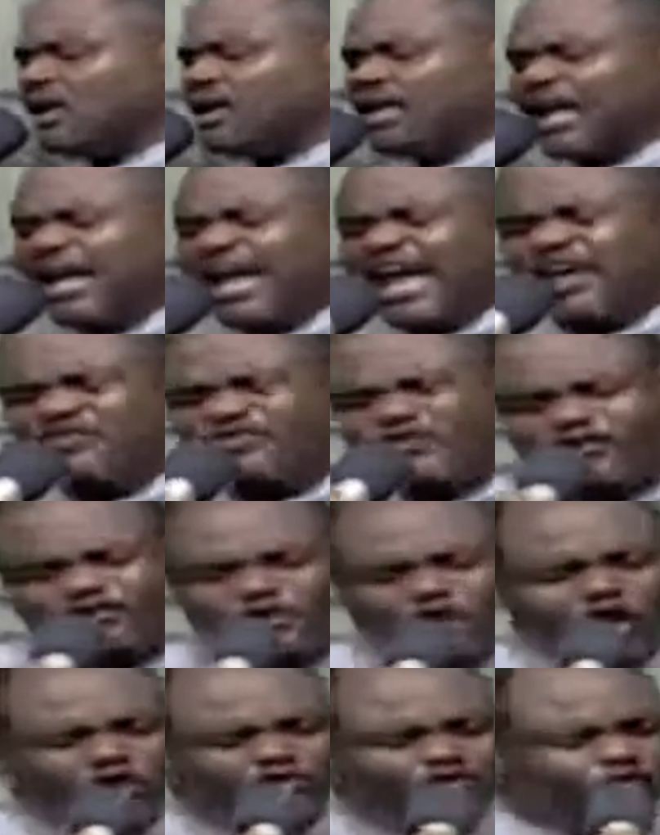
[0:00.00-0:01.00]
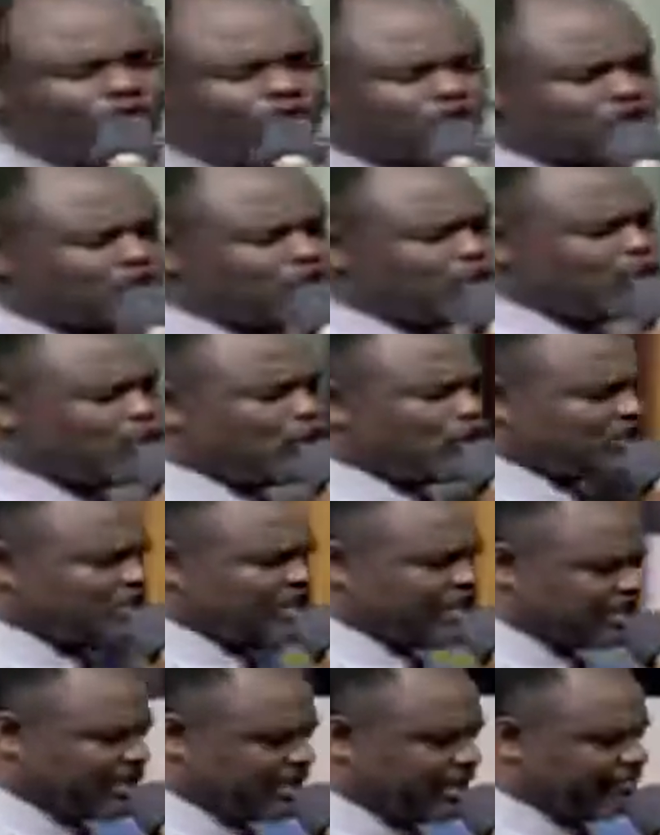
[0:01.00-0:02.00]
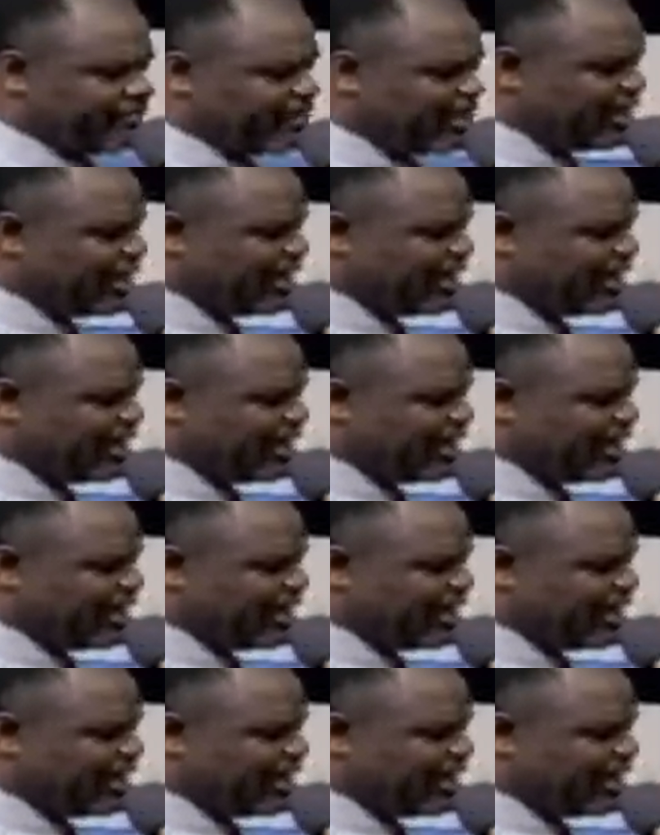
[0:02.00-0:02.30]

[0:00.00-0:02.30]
The life of God flows through your system.